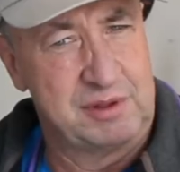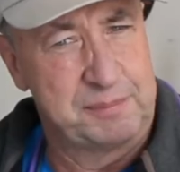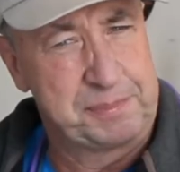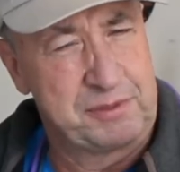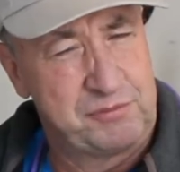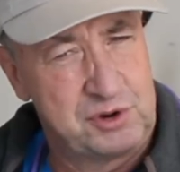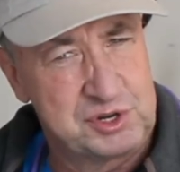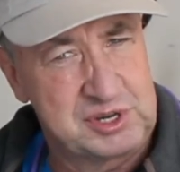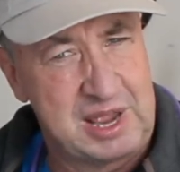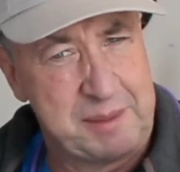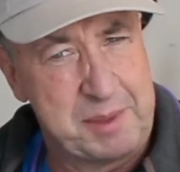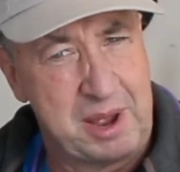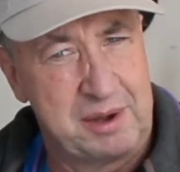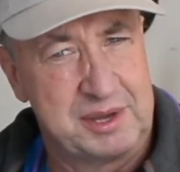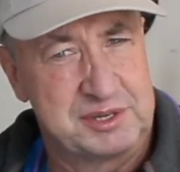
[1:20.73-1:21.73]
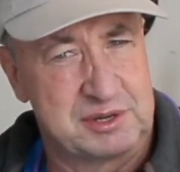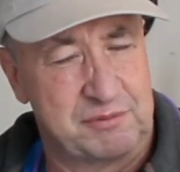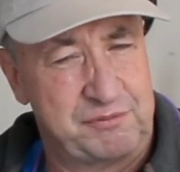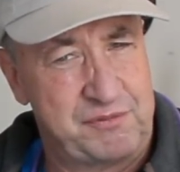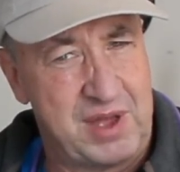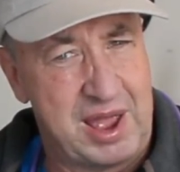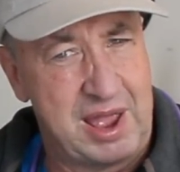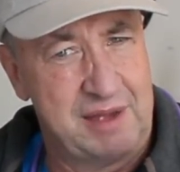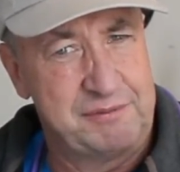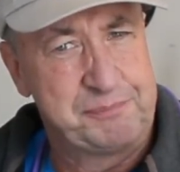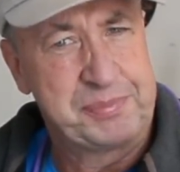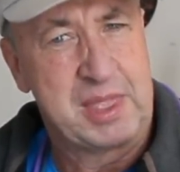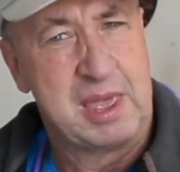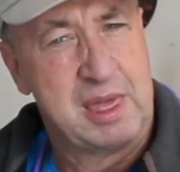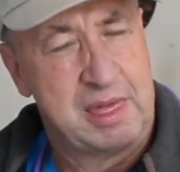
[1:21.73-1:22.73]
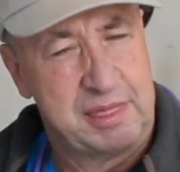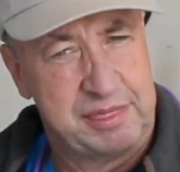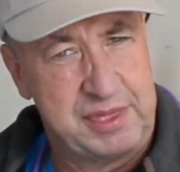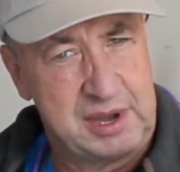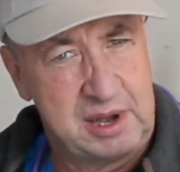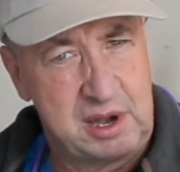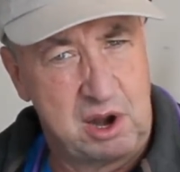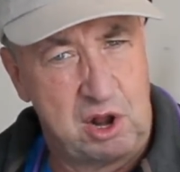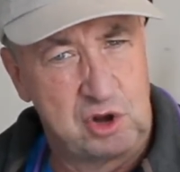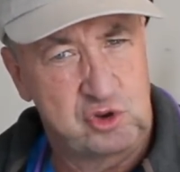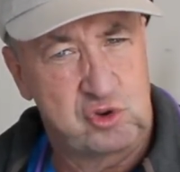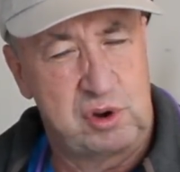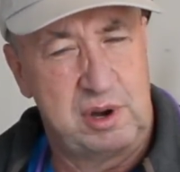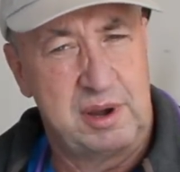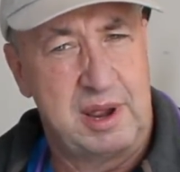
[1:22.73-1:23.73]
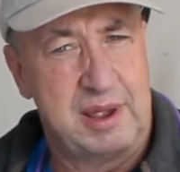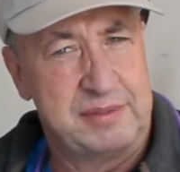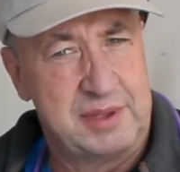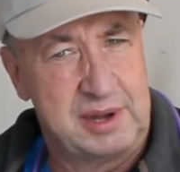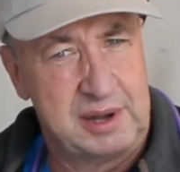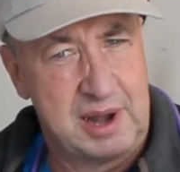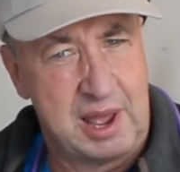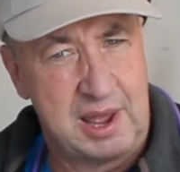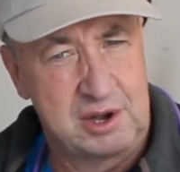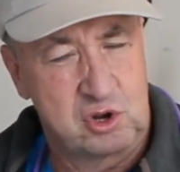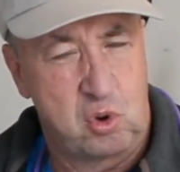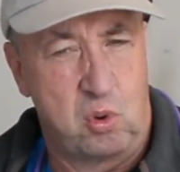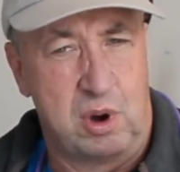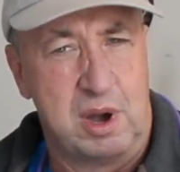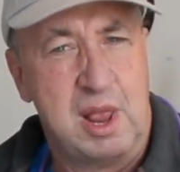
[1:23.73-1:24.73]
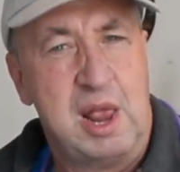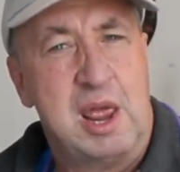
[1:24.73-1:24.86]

It first came out as a 5, then an Ultra, and then an Encore.